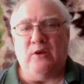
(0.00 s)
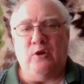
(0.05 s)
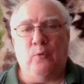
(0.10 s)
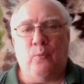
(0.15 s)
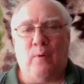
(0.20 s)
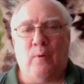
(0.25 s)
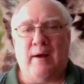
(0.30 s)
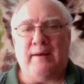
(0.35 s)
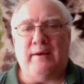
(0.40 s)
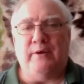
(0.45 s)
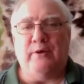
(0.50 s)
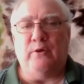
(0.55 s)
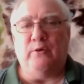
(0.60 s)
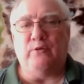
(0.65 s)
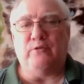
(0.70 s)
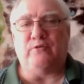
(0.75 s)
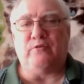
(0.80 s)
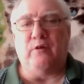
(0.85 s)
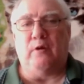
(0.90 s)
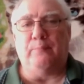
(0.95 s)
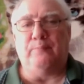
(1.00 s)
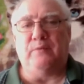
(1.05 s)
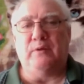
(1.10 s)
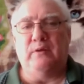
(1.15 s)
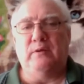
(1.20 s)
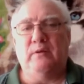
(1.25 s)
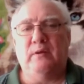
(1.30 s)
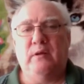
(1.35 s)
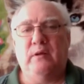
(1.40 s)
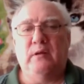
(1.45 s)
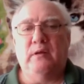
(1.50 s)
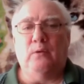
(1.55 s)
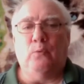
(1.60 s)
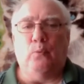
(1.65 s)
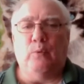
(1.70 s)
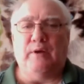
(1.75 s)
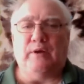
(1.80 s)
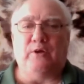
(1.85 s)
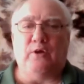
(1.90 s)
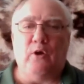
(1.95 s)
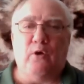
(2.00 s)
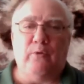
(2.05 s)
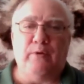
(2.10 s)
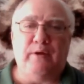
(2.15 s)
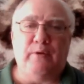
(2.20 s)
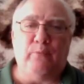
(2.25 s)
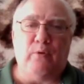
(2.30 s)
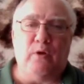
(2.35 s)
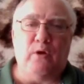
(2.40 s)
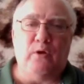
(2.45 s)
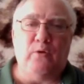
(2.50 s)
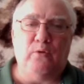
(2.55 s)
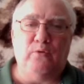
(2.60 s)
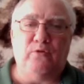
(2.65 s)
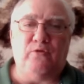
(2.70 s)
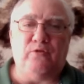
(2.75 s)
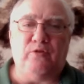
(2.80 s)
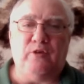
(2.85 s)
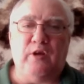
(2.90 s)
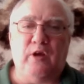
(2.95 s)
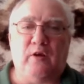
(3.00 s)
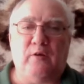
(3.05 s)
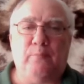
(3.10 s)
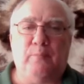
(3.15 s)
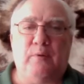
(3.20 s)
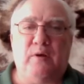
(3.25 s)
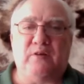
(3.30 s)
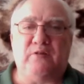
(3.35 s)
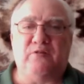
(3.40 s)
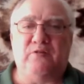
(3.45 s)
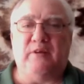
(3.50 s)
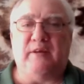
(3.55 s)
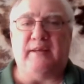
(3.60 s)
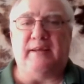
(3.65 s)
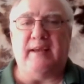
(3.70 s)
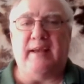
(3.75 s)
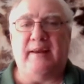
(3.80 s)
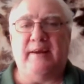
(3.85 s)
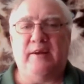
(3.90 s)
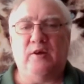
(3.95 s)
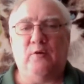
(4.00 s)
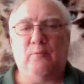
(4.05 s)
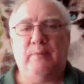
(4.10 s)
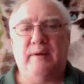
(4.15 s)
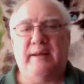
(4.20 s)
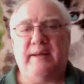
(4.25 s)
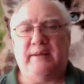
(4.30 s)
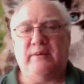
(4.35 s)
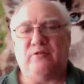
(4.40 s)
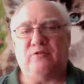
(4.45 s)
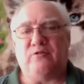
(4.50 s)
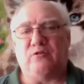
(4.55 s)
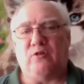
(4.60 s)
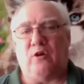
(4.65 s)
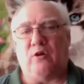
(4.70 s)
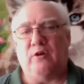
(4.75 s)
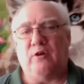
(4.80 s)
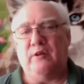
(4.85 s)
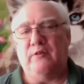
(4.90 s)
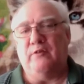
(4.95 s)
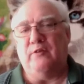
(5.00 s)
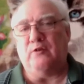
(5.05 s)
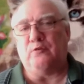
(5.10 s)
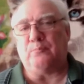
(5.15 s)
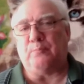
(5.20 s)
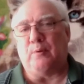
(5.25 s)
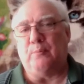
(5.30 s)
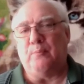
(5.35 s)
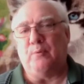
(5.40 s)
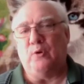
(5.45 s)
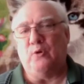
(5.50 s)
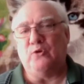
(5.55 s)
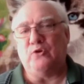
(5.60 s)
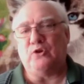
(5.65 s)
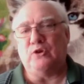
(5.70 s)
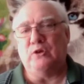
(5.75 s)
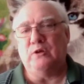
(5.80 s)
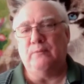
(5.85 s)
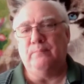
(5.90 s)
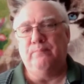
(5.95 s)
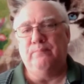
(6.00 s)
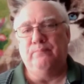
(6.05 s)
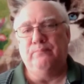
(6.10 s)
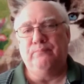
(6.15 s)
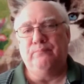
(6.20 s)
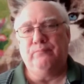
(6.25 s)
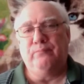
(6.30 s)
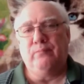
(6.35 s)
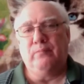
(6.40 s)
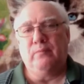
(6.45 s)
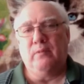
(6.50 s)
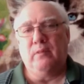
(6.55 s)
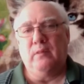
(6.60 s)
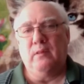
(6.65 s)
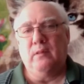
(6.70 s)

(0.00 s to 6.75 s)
And you want to know something? When Cody Rhodes, the Young Bucks, and Kenny Omega started this promotion,